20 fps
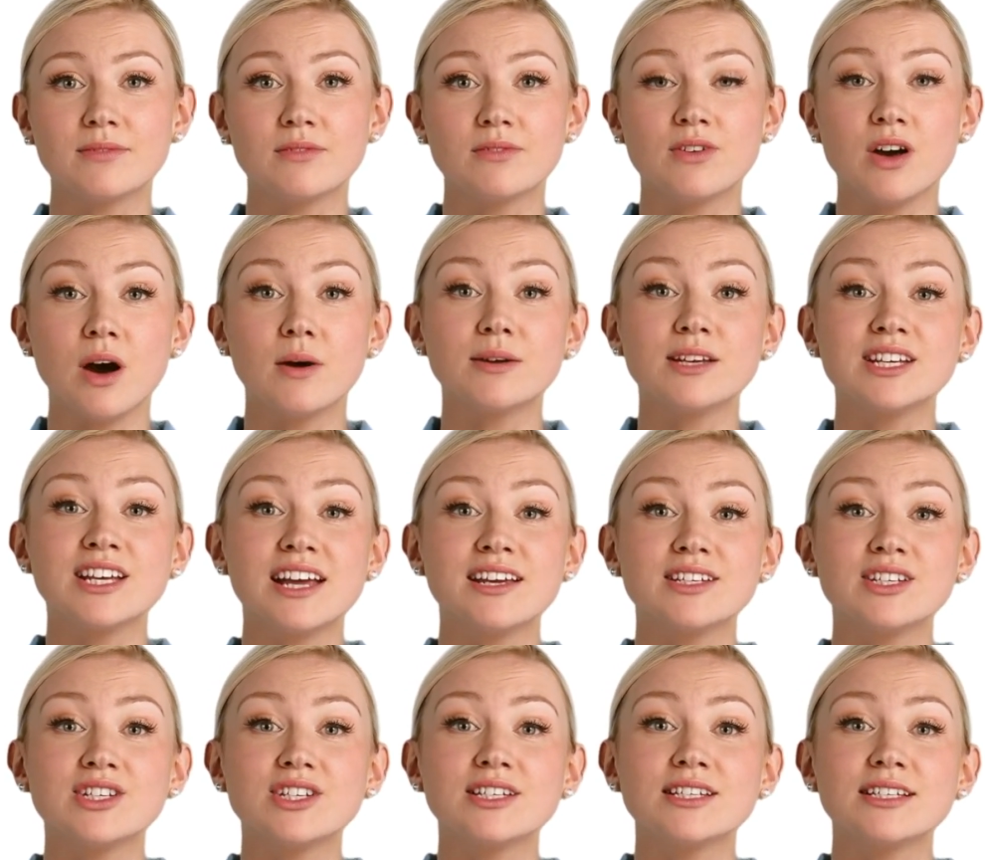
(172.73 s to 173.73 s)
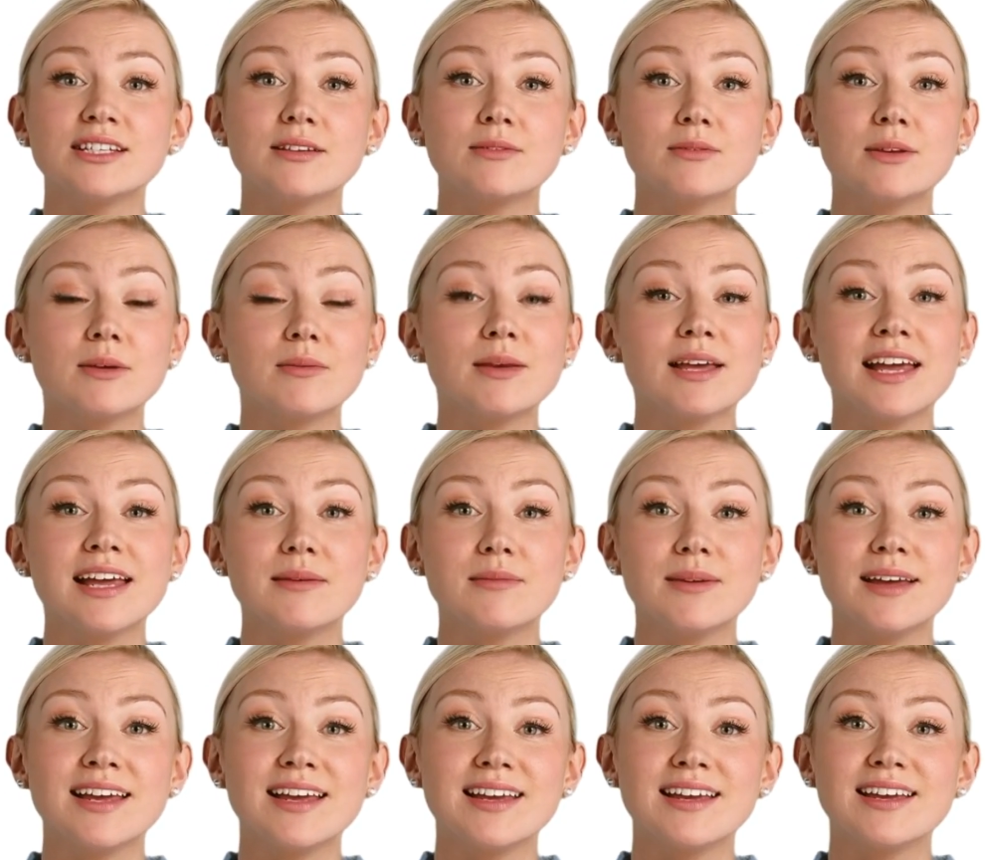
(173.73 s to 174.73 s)
Common challenges in P P A
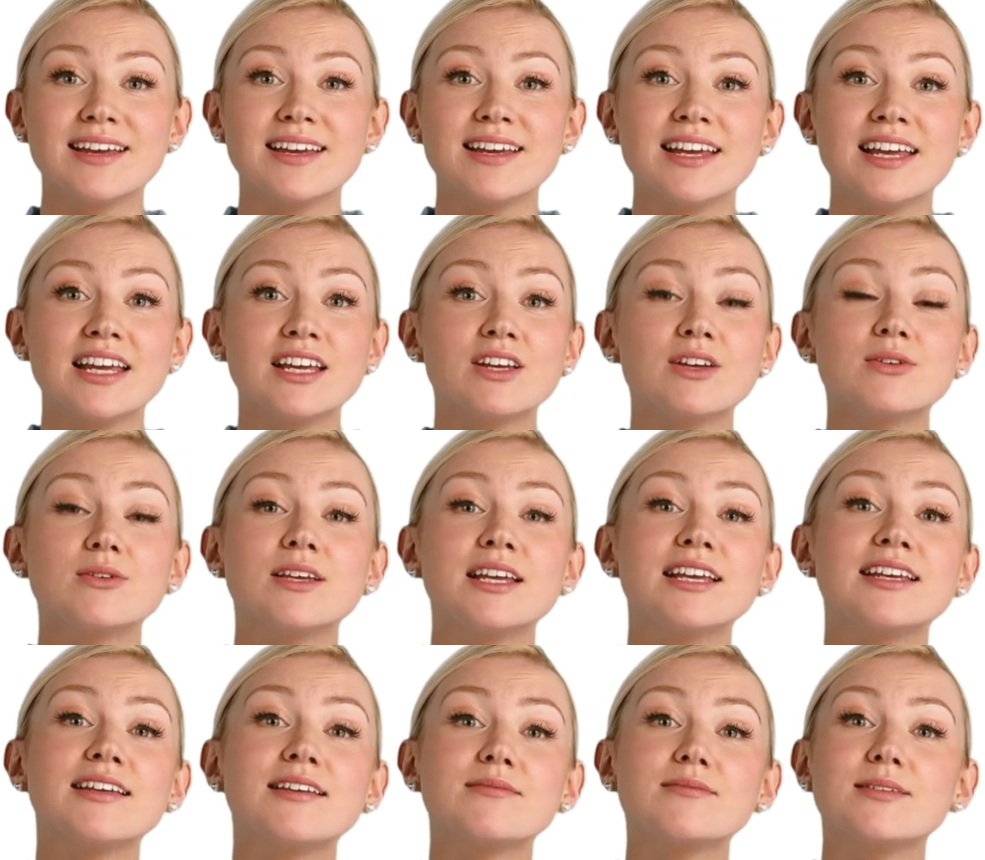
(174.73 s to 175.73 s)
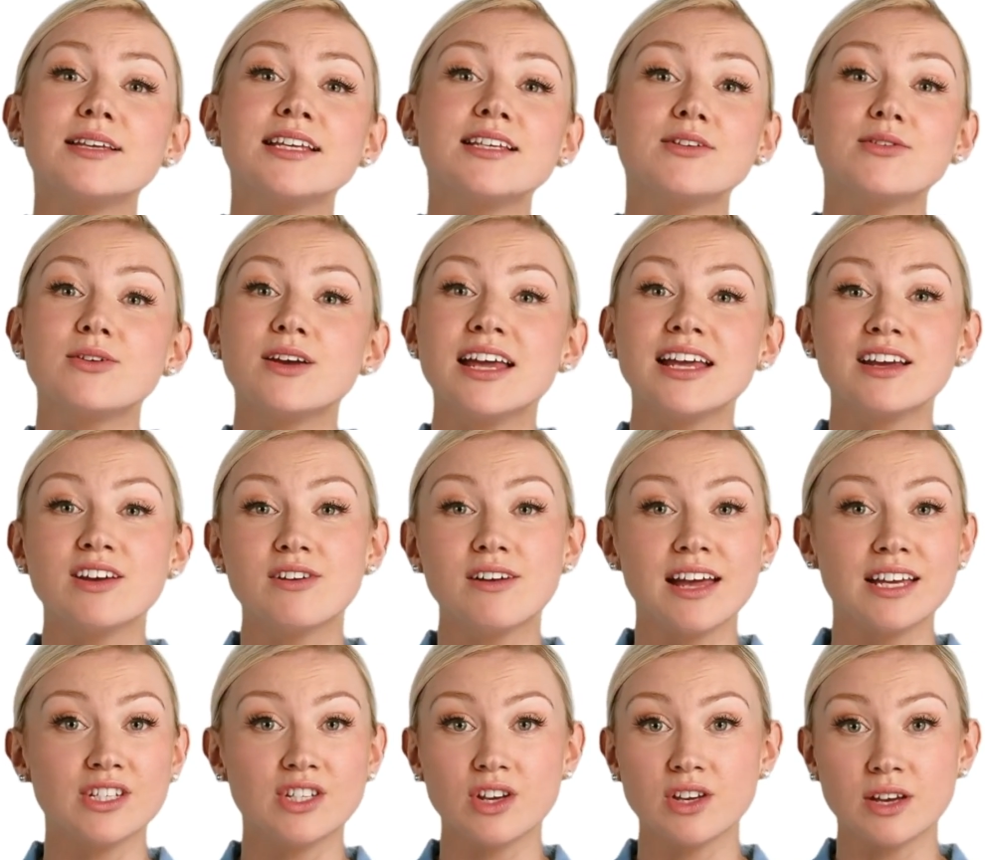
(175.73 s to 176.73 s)
P include incomplete or
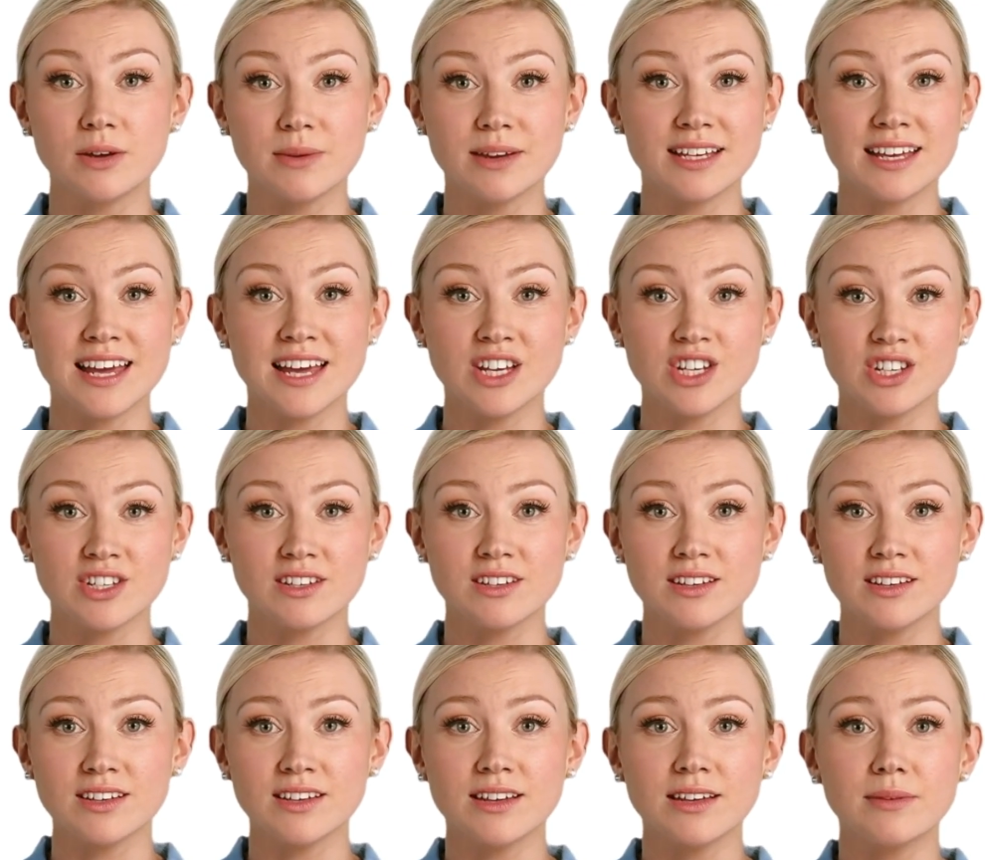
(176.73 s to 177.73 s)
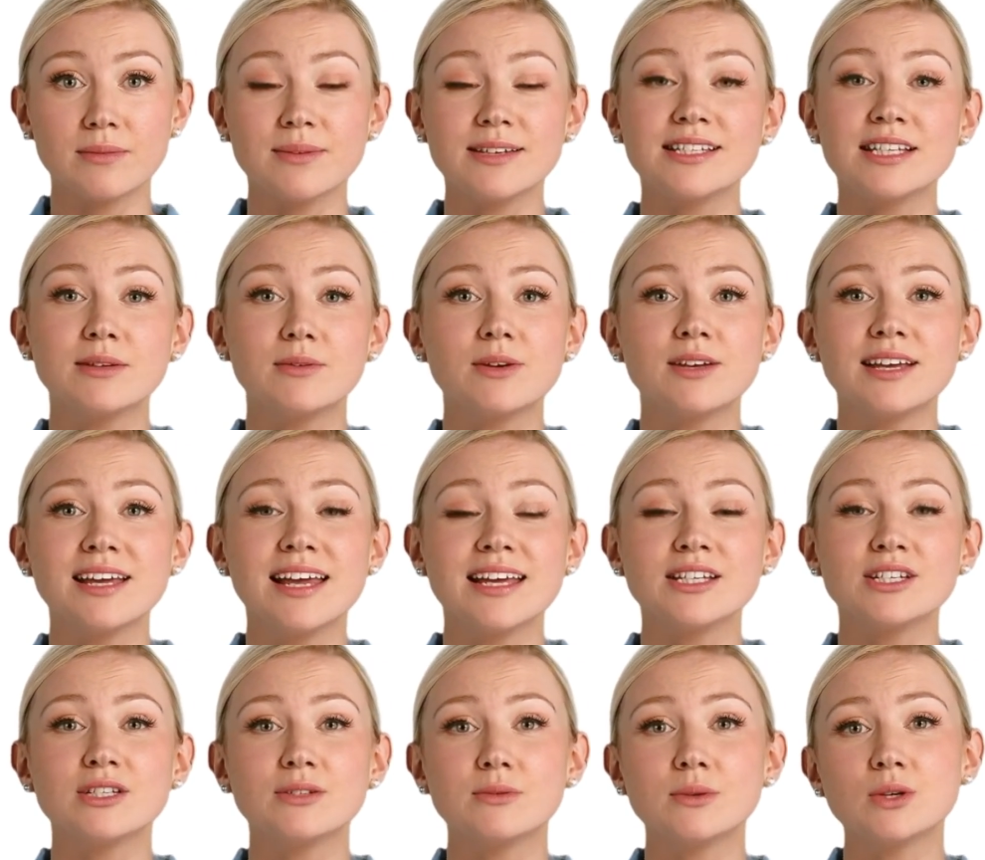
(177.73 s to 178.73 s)
incorrect documentation,
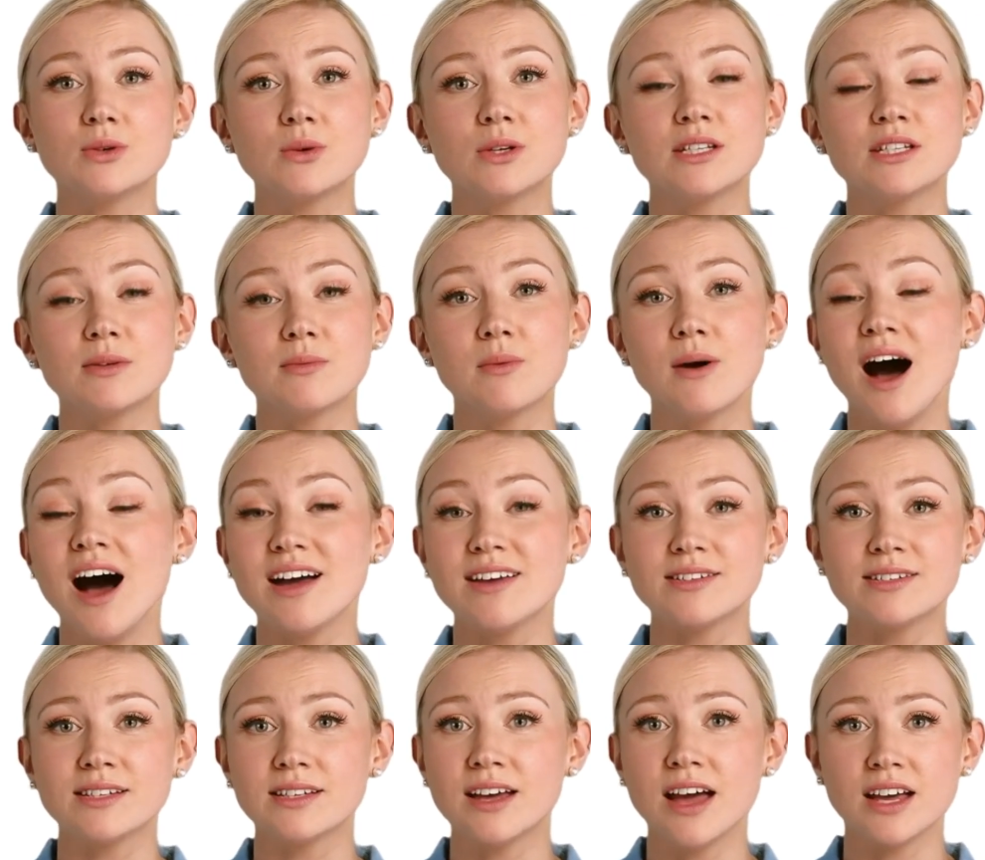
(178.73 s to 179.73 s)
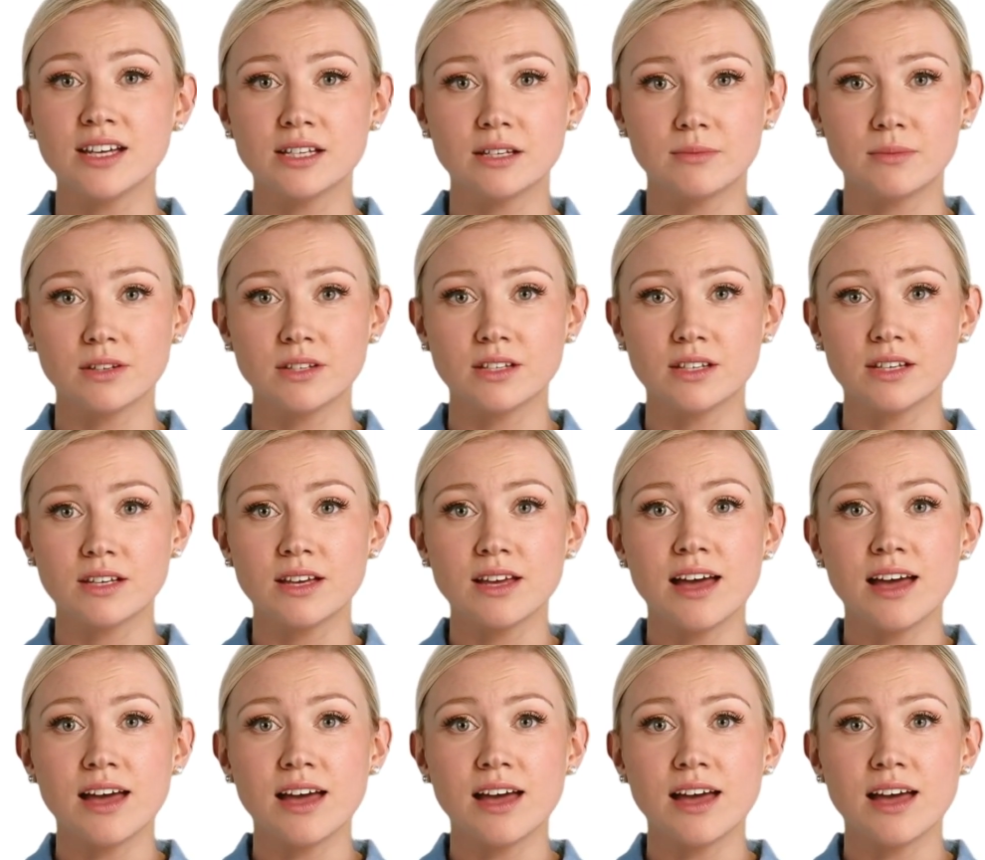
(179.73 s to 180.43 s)
miscommunication between suppliers and customers,